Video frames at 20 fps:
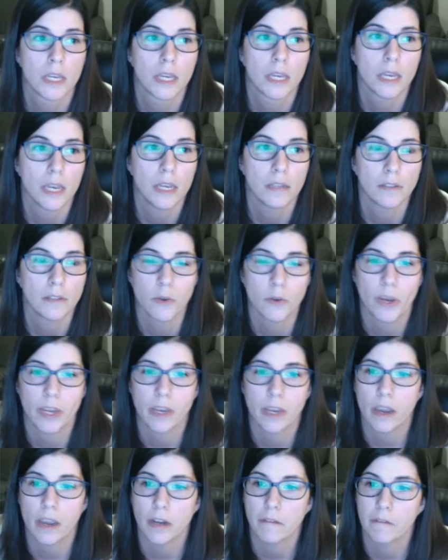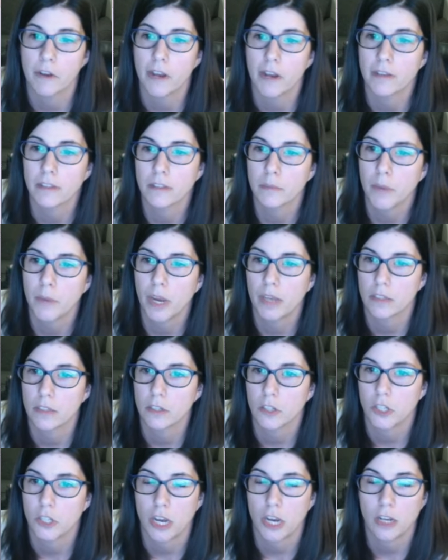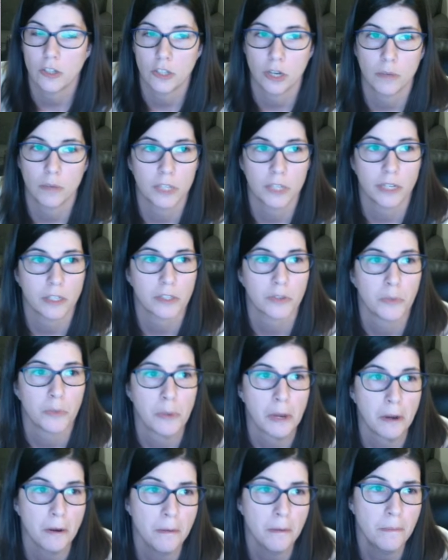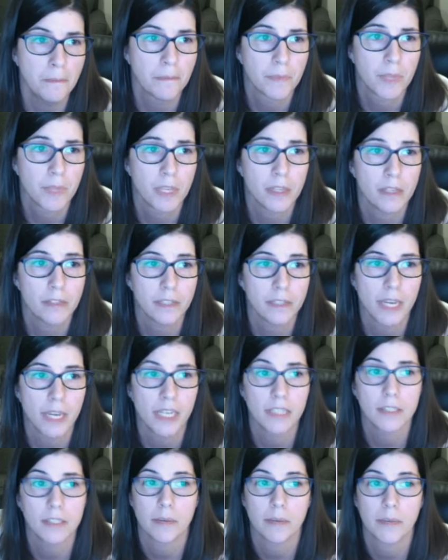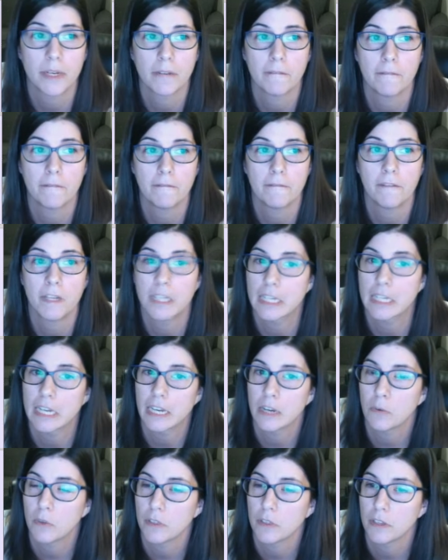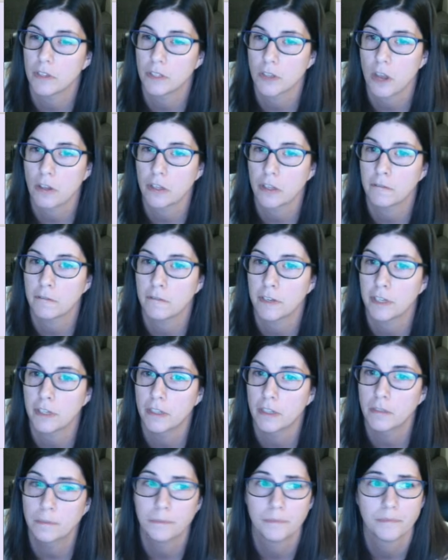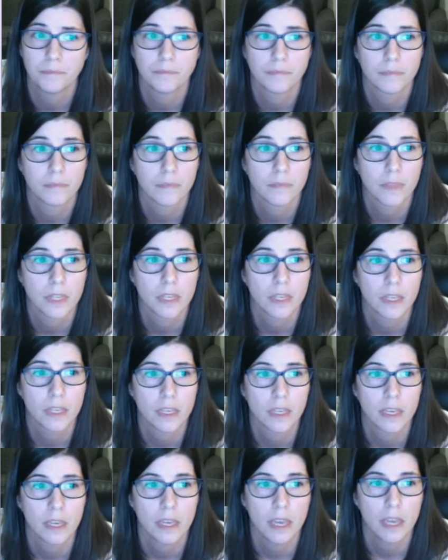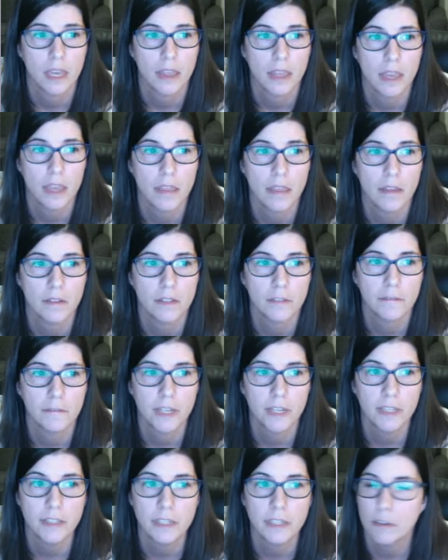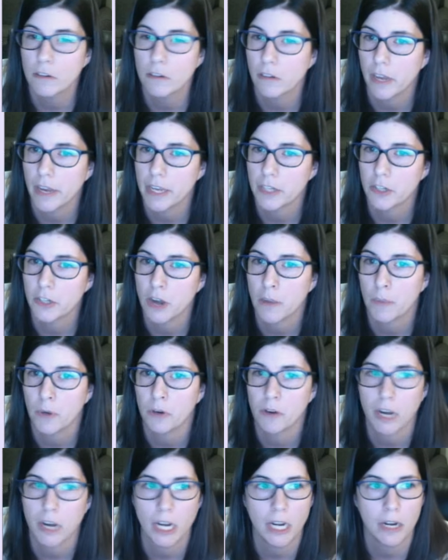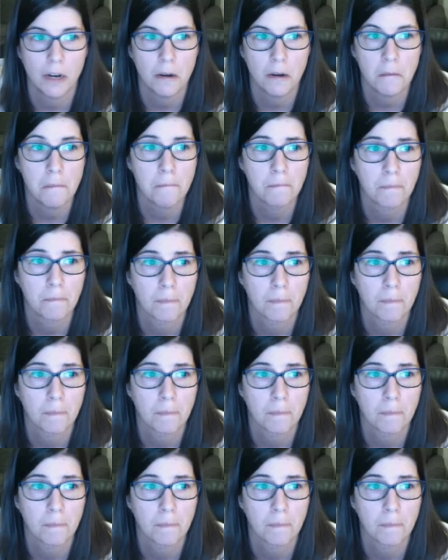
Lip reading: And so I can kind of customize and change objects from here. In this case, I'm going to fill it in with a solid fill. And then there's a fancy little eyedropper right here.